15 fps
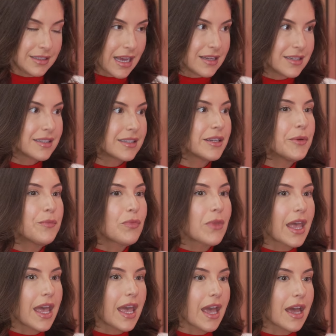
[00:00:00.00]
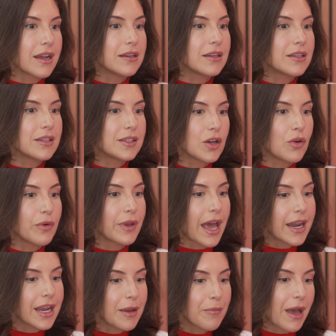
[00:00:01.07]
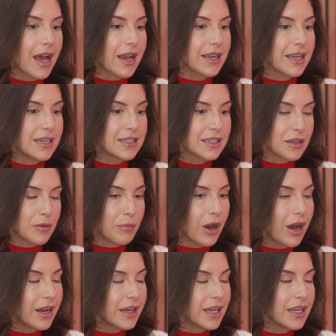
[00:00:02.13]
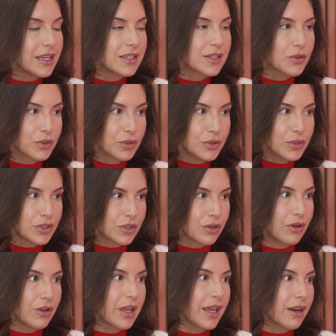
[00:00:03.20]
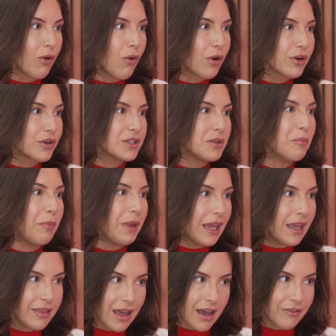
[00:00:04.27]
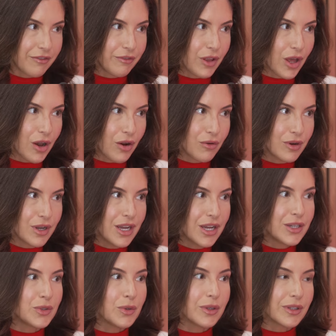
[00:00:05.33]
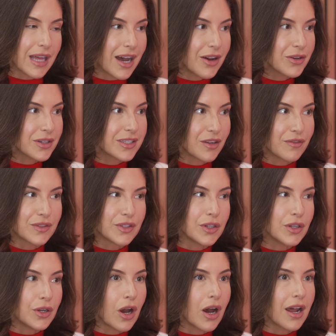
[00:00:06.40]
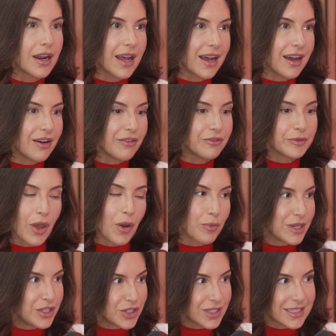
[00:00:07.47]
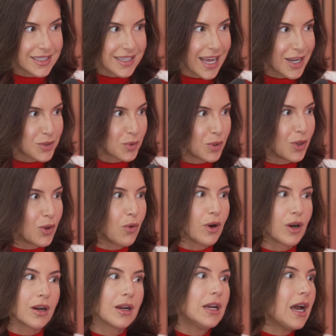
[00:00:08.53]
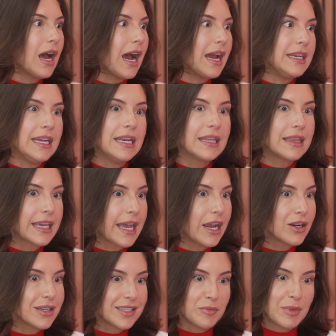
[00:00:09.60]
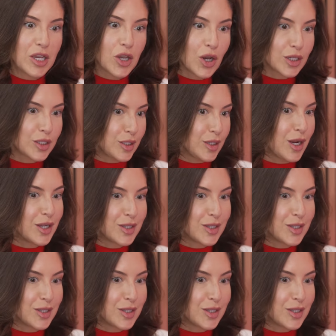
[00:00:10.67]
Yes. And so getting back into the body is crucial in order to be in that flow, to allow yourself to not have a rigid schedule or I needed the carrots to be cooked a